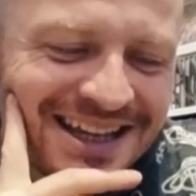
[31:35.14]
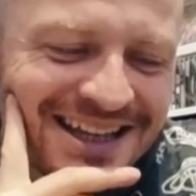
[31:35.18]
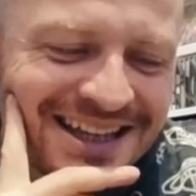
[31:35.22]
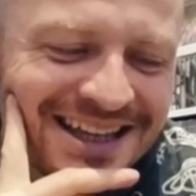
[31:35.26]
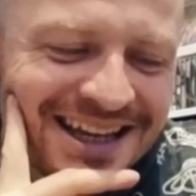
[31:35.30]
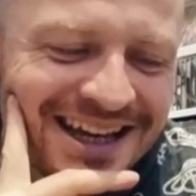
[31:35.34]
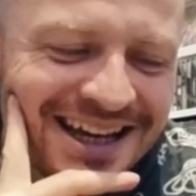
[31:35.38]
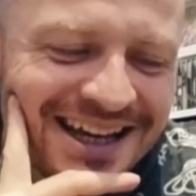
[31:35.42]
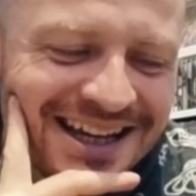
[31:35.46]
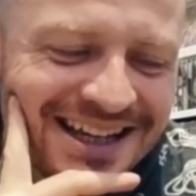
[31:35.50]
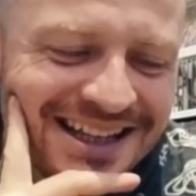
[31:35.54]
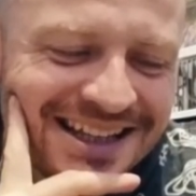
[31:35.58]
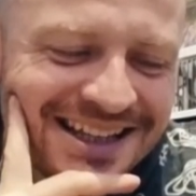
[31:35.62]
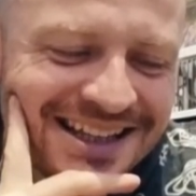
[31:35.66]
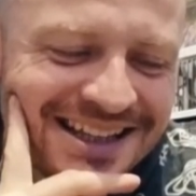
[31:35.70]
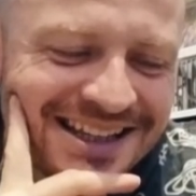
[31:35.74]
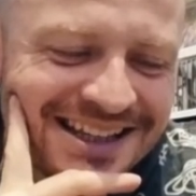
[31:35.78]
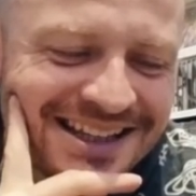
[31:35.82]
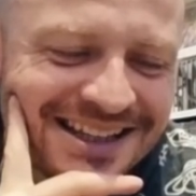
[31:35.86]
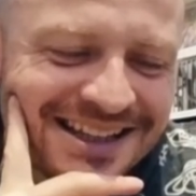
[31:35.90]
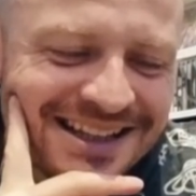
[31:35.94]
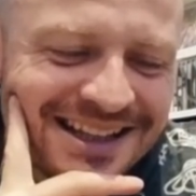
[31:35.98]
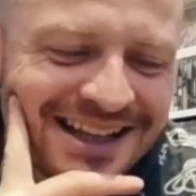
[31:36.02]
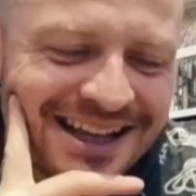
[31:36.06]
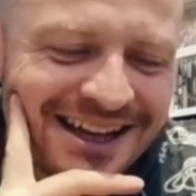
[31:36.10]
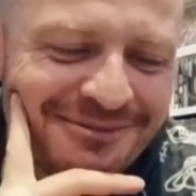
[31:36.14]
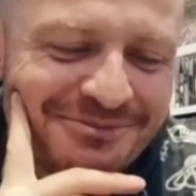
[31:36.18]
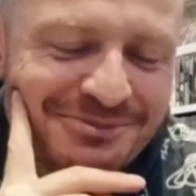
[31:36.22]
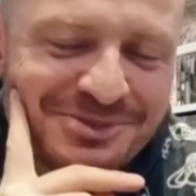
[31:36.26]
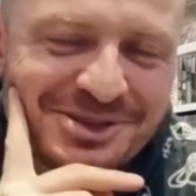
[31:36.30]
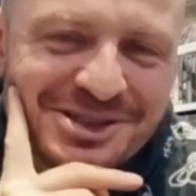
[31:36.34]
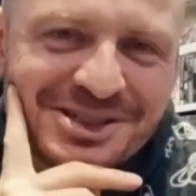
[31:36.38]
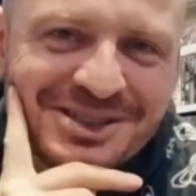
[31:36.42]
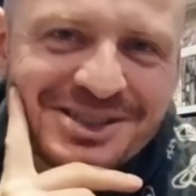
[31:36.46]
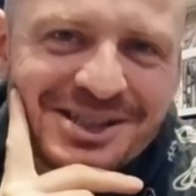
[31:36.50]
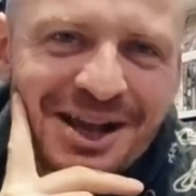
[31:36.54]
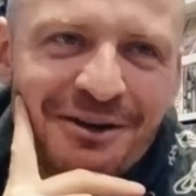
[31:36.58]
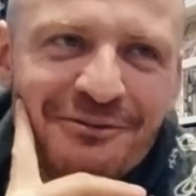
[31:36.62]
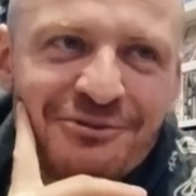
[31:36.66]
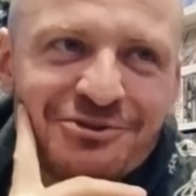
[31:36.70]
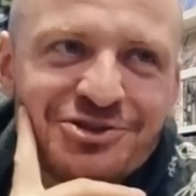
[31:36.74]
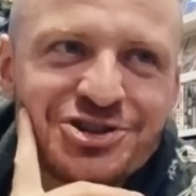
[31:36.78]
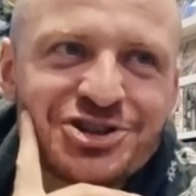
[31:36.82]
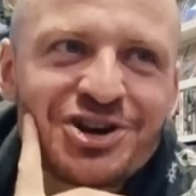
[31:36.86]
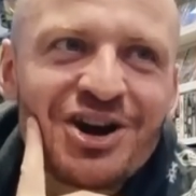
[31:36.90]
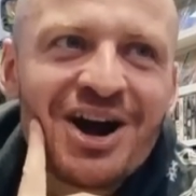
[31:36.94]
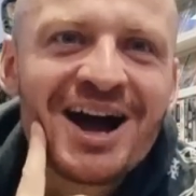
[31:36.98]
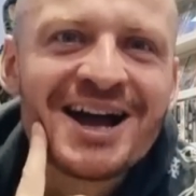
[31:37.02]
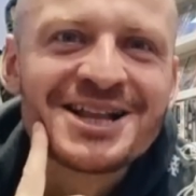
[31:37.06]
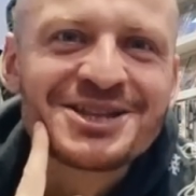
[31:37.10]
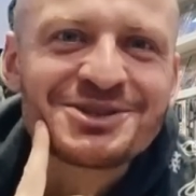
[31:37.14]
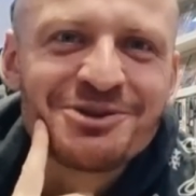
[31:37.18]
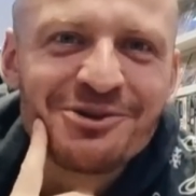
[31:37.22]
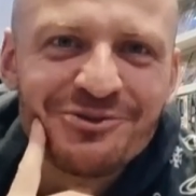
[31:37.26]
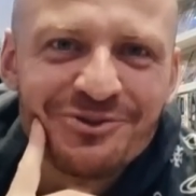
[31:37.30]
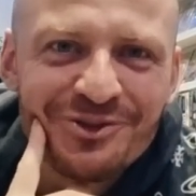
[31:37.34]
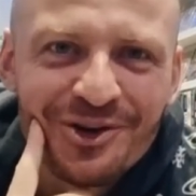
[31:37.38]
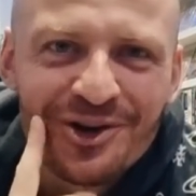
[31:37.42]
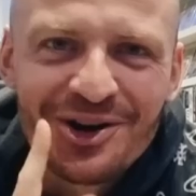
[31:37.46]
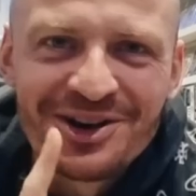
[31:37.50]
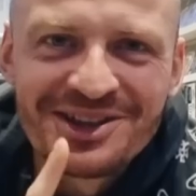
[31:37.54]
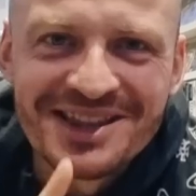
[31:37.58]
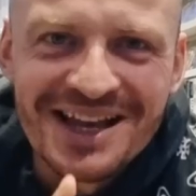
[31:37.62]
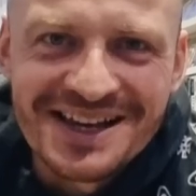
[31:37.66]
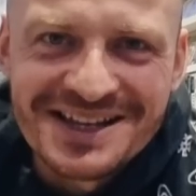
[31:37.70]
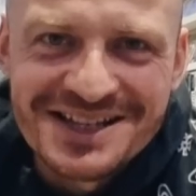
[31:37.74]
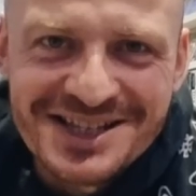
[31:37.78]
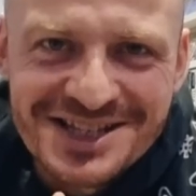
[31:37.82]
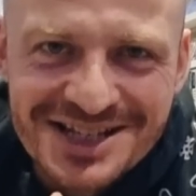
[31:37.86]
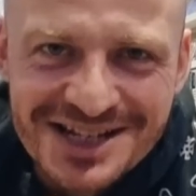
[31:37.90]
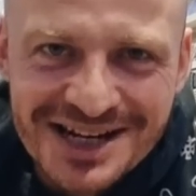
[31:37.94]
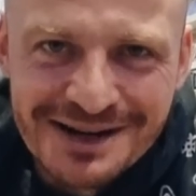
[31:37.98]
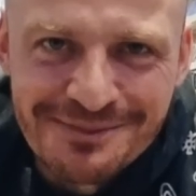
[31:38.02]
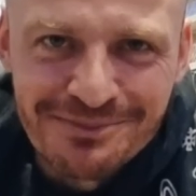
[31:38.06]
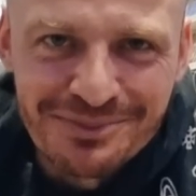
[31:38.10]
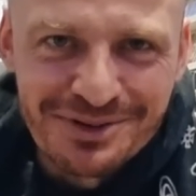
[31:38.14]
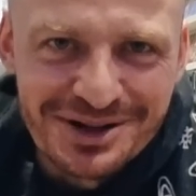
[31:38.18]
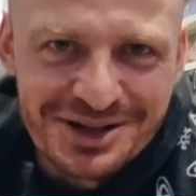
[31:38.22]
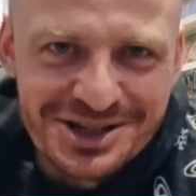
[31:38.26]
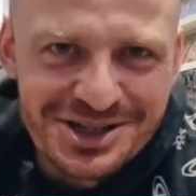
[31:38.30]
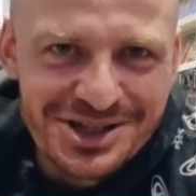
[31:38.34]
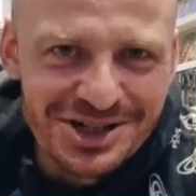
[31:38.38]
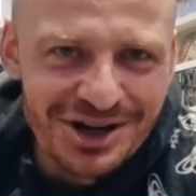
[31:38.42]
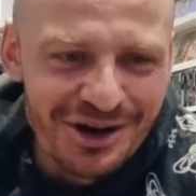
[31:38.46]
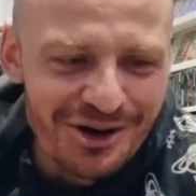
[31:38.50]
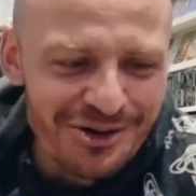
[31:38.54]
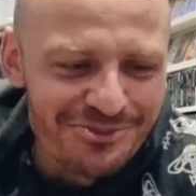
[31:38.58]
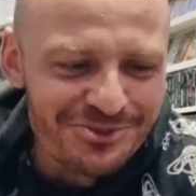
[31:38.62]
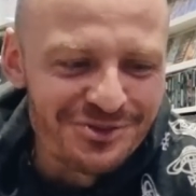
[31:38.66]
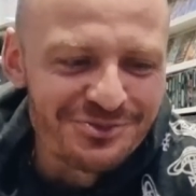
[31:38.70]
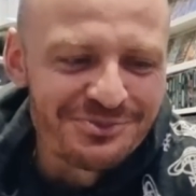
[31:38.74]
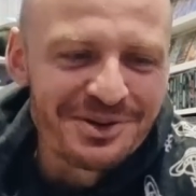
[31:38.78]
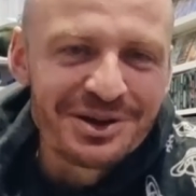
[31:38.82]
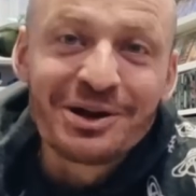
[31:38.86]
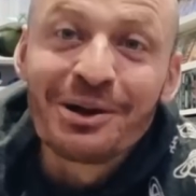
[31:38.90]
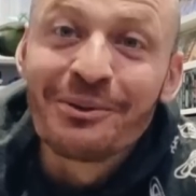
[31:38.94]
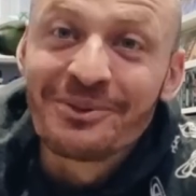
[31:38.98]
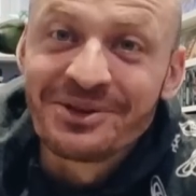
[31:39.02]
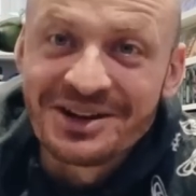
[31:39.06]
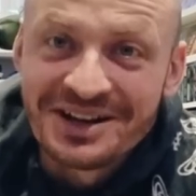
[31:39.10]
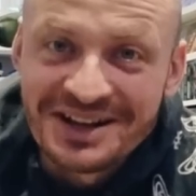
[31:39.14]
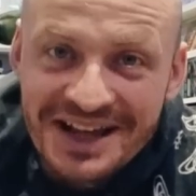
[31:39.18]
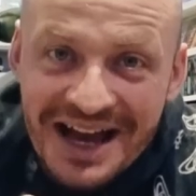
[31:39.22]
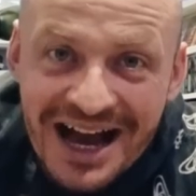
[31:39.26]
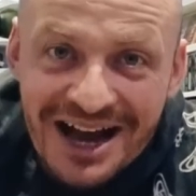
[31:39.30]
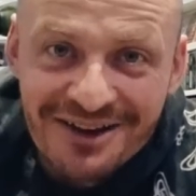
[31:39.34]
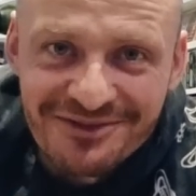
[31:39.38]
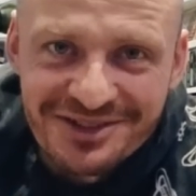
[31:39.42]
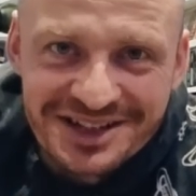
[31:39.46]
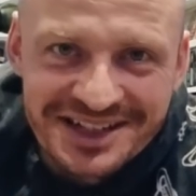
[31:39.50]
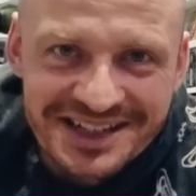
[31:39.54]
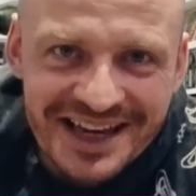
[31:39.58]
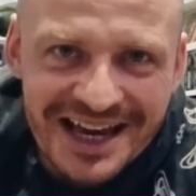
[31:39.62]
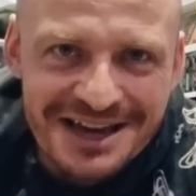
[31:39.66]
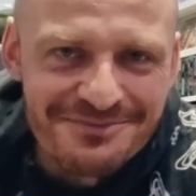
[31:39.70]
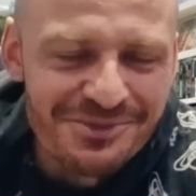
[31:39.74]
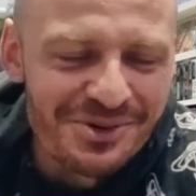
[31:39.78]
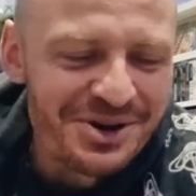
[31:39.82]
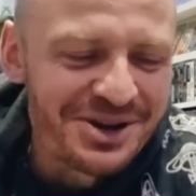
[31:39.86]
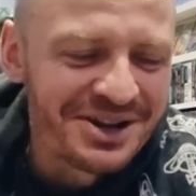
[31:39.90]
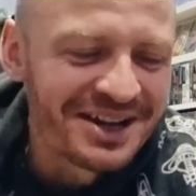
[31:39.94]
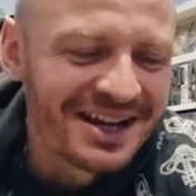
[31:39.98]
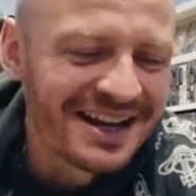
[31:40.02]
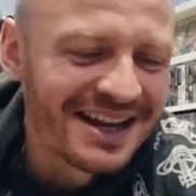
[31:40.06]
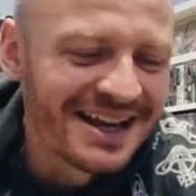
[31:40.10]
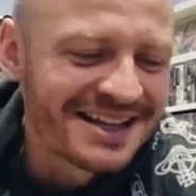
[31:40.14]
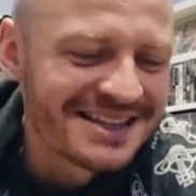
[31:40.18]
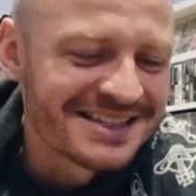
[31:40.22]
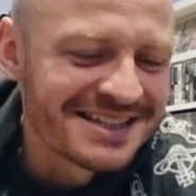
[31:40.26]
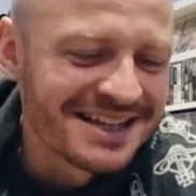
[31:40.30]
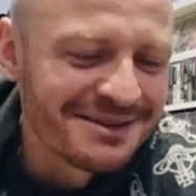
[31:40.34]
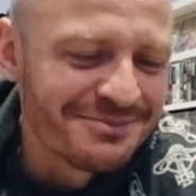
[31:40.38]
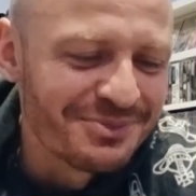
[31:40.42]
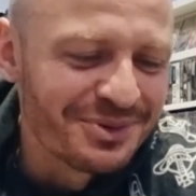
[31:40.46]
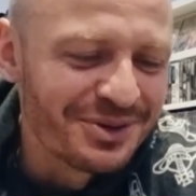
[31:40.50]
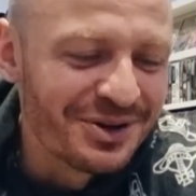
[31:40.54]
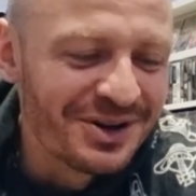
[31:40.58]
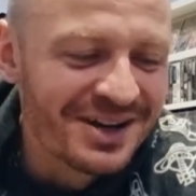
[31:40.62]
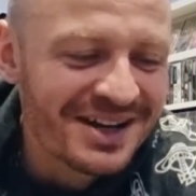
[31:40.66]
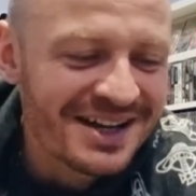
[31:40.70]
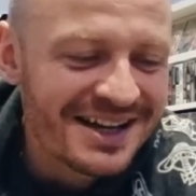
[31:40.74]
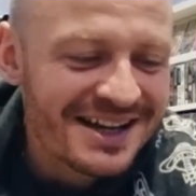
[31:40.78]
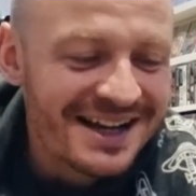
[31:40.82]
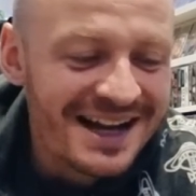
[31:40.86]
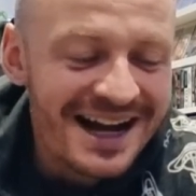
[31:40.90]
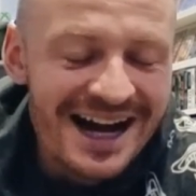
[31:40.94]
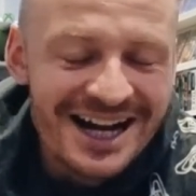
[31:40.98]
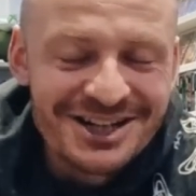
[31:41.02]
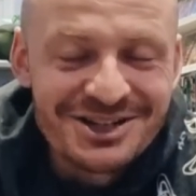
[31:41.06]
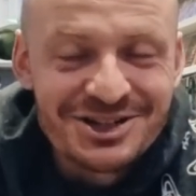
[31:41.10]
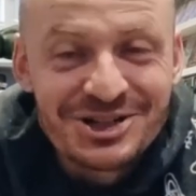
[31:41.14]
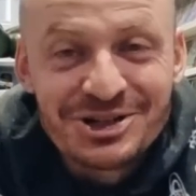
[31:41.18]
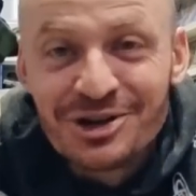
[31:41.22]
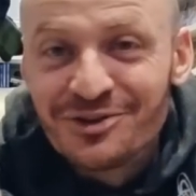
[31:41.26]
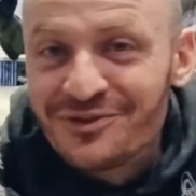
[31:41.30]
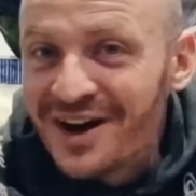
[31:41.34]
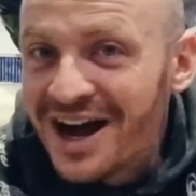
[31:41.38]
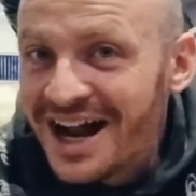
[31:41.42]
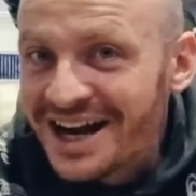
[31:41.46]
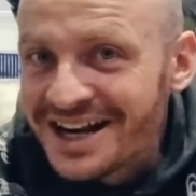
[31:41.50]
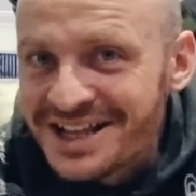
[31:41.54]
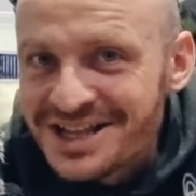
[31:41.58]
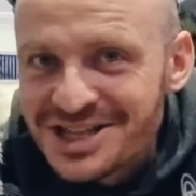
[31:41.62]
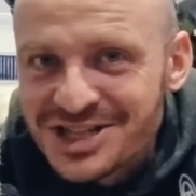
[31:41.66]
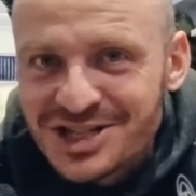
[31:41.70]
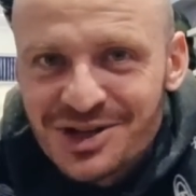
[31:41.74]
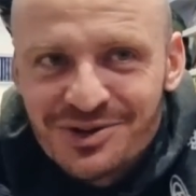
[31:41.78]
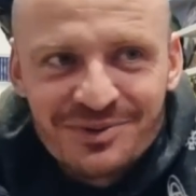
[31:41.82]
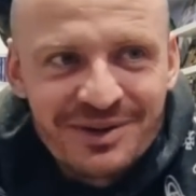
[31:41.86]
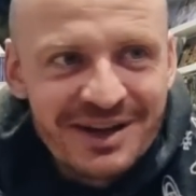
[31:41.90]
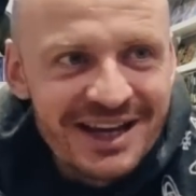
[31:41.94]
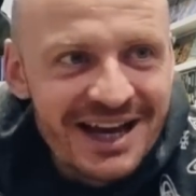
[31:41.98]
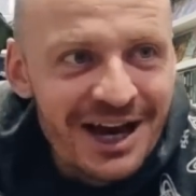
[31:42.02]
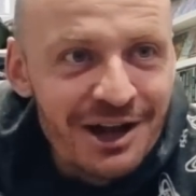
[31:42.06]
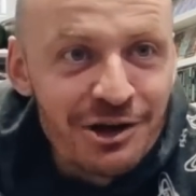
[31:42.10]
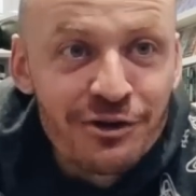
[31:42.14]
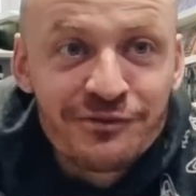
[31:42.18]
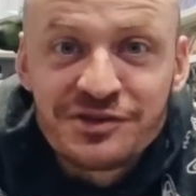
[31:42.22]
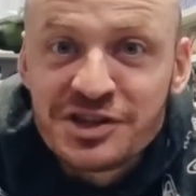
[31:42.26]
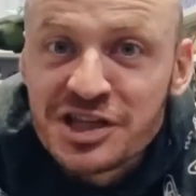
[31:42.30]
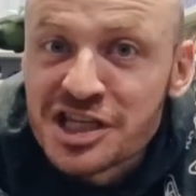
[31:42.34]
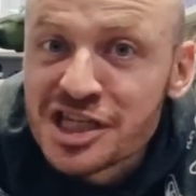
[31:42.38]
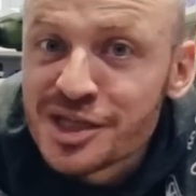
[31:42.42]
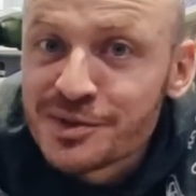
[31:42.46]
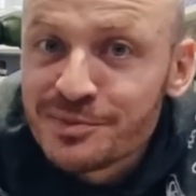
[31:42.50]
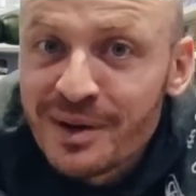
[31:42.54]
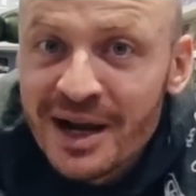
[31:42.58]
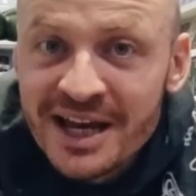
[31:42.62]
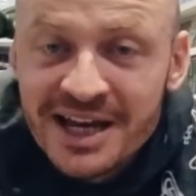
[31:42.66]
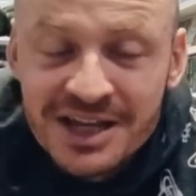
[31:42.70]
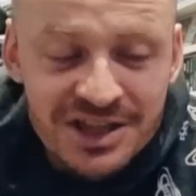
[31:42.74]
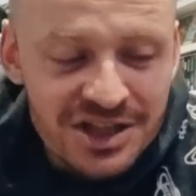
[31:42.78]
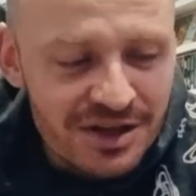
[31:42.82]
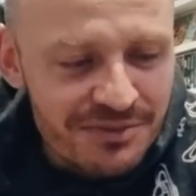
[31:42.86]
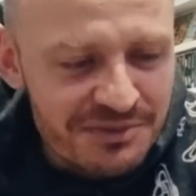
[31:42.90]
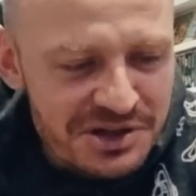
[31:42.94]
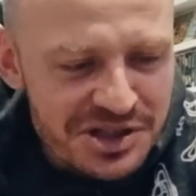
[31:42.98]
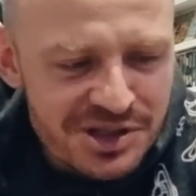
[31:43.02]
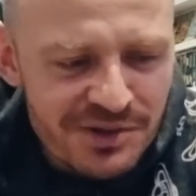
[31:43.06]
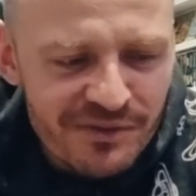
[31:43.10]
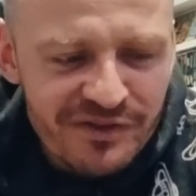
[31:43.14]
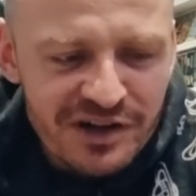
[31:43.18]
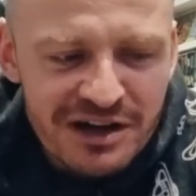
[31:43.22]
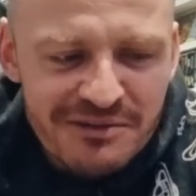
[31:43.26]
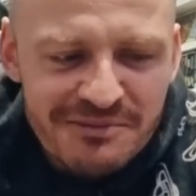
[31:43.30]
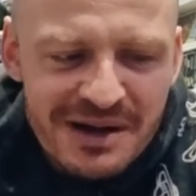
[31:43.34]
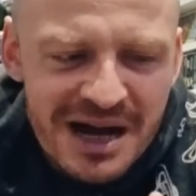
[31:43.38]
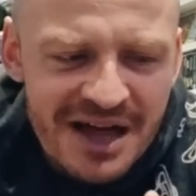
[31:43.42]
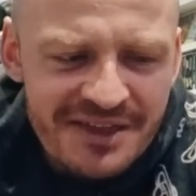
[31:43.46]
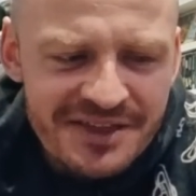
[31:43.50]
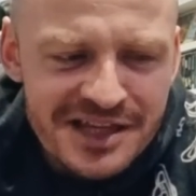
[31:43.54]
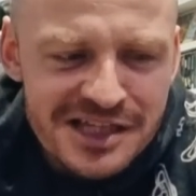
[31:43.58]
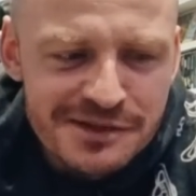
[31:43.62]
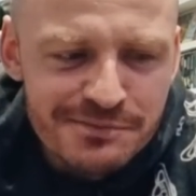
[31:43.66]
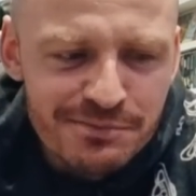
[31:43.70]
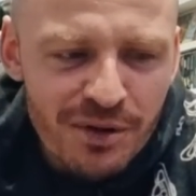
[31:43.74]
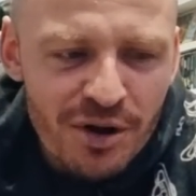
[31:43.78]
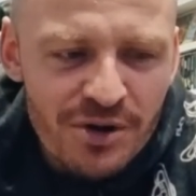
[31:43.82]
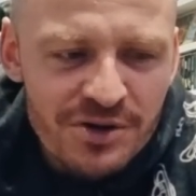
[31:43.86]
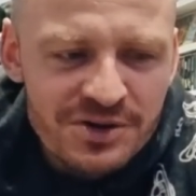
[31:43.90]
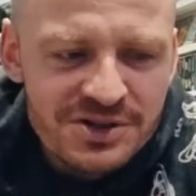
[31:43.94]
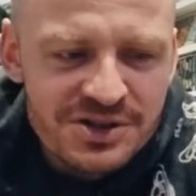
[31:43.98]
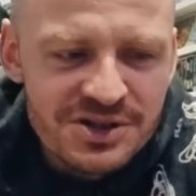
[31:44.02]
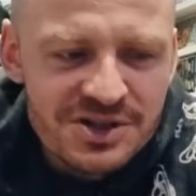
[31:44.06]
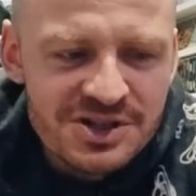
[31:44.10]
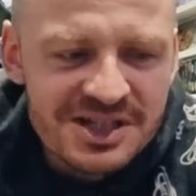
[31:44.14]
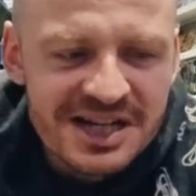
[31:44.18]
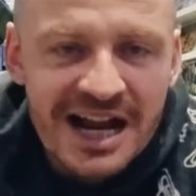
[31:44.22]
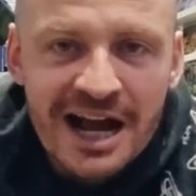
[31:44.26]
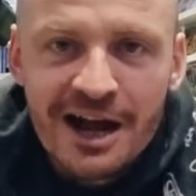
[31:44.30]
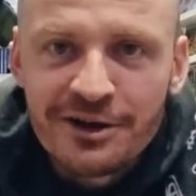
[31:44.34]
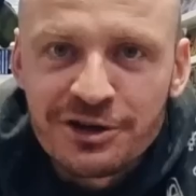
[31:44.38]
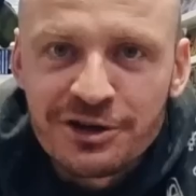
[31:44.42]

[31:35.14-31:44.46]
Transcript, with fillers: yeah, I'm, um, I'm trying to avoid that slippery slope of becoming an avid Game Boy collector, but I just love adding to it. I love displaying them. There's something about these boxes and